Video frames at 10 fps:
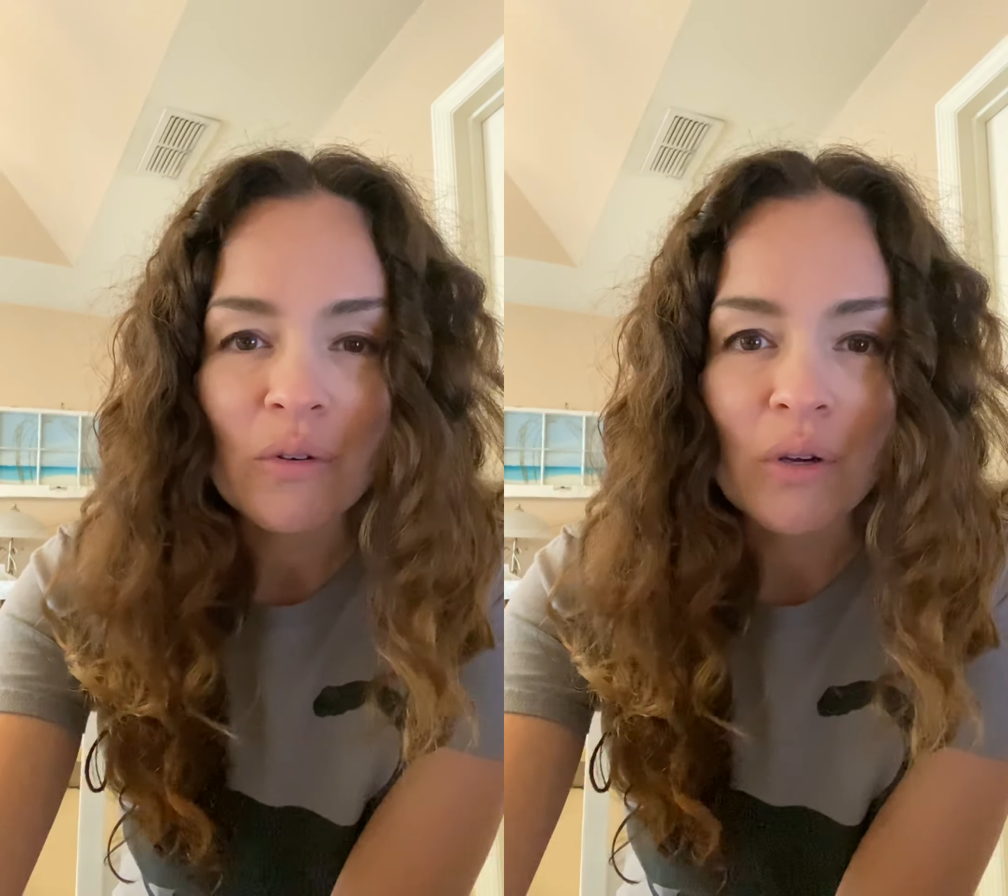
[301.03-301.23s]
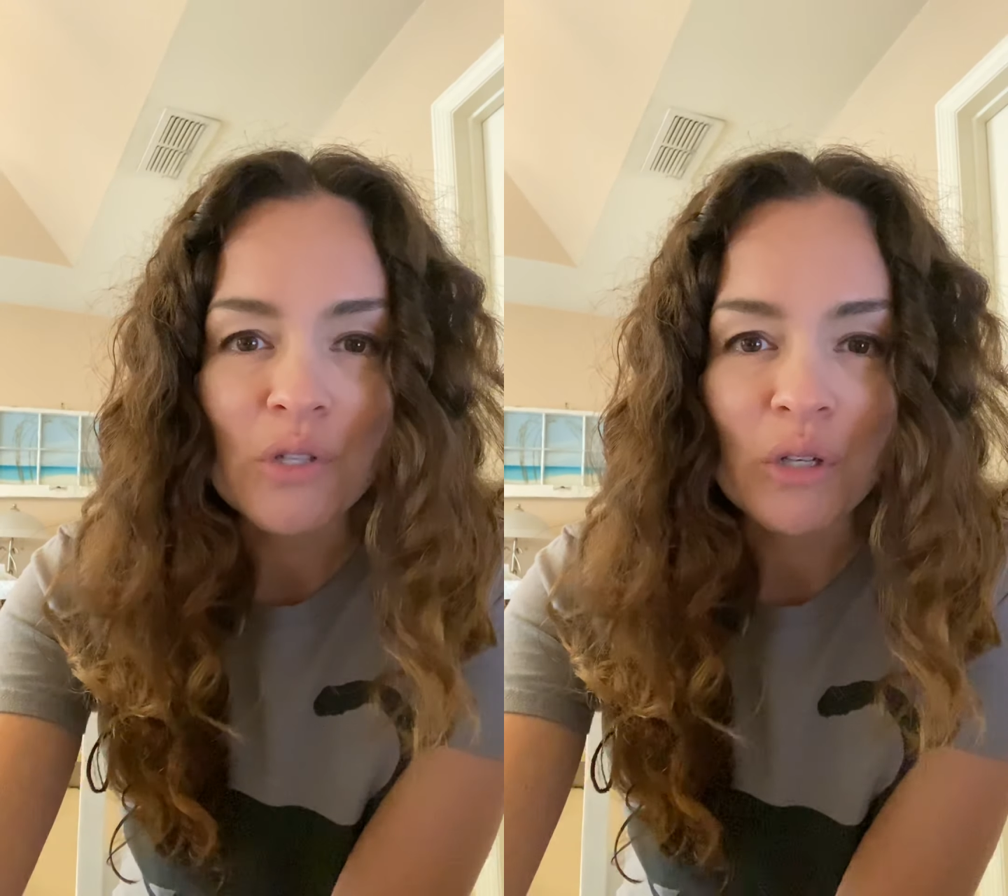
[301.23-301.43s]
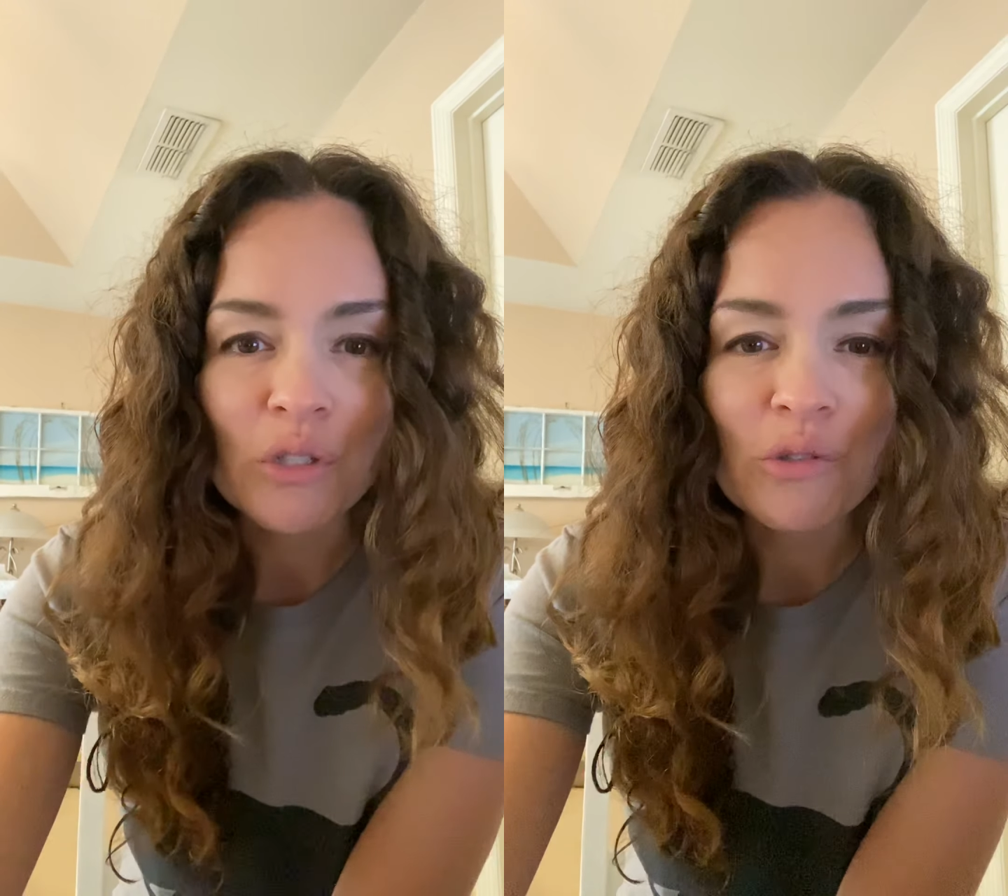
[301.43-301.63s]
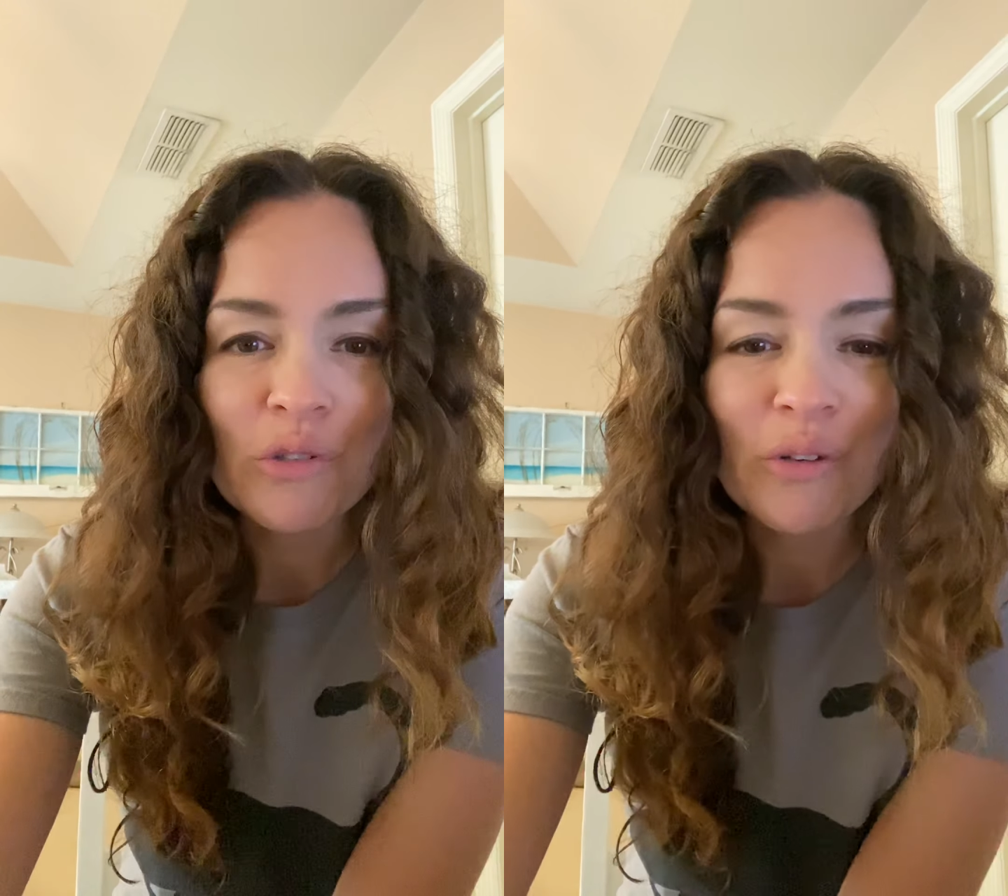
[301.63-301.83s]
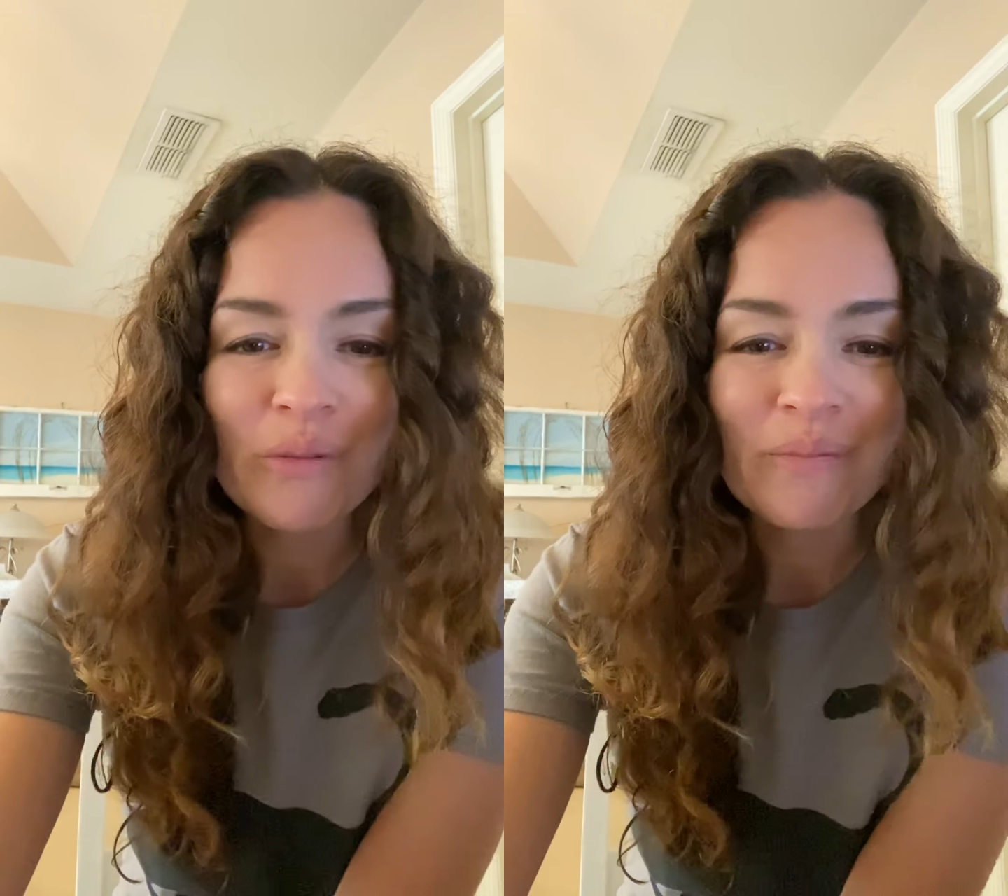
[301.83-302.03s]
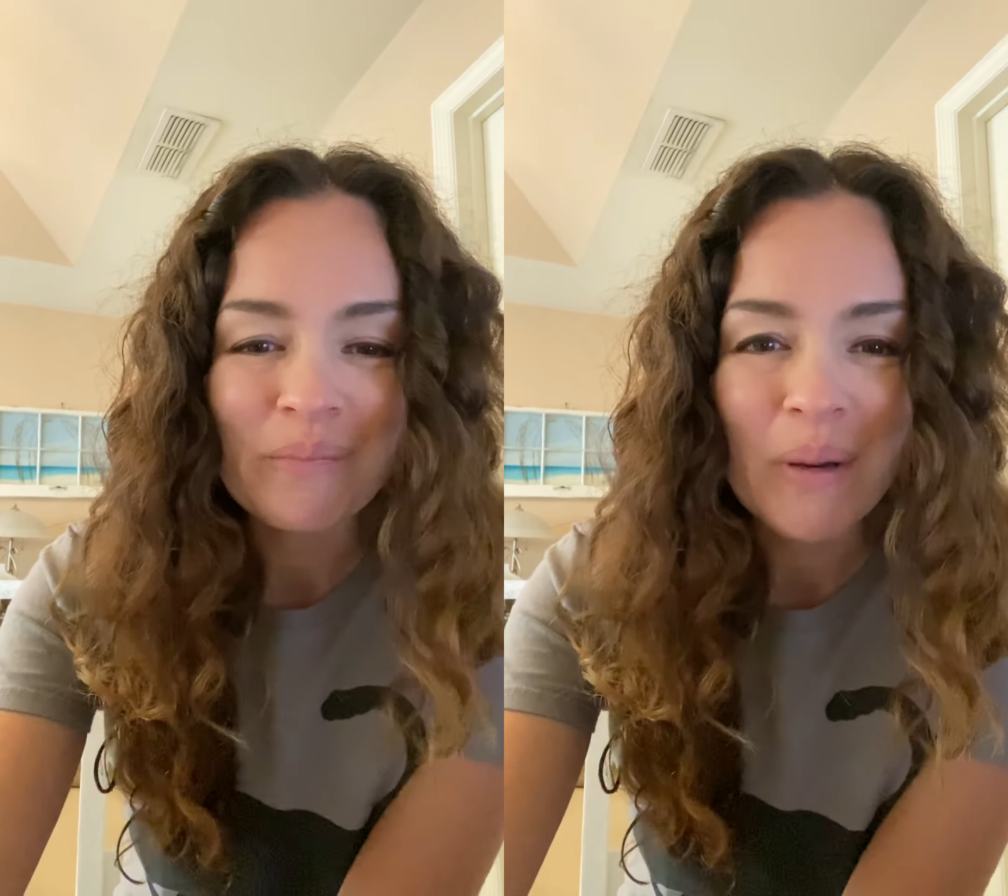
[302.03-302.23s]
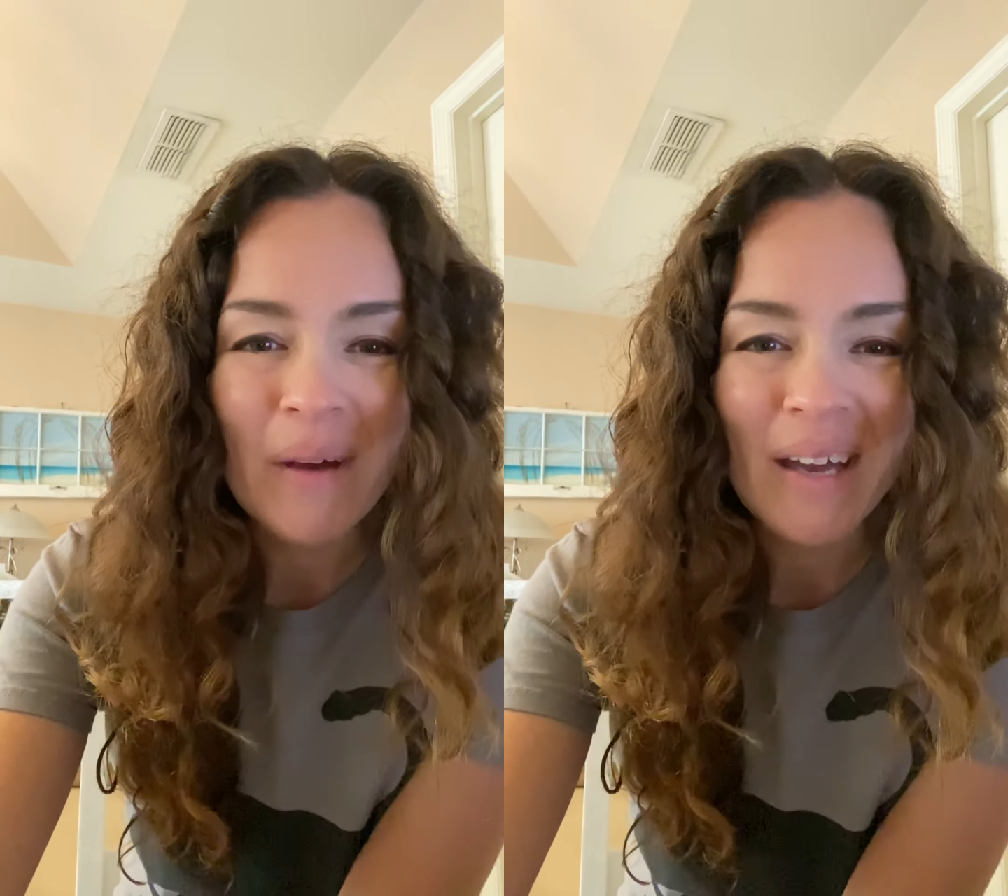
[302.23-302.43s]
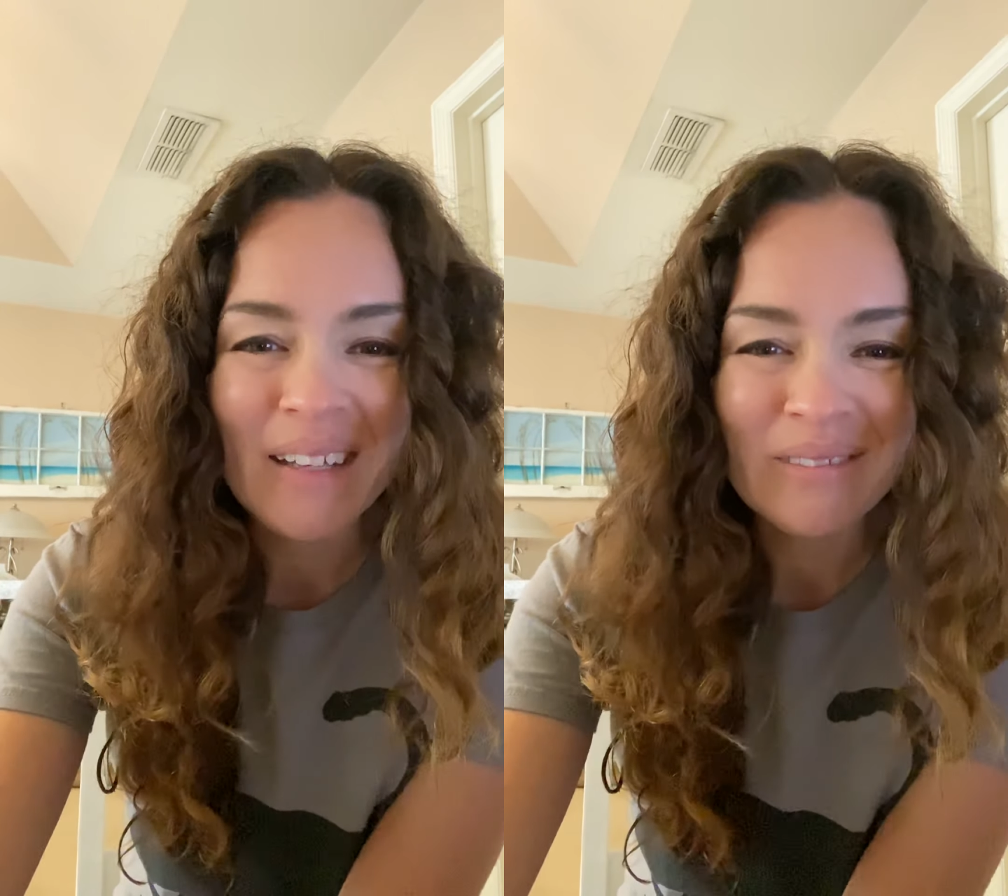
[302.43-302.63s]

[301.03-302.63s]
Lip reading: I'll talk to you soon. Bye-bye.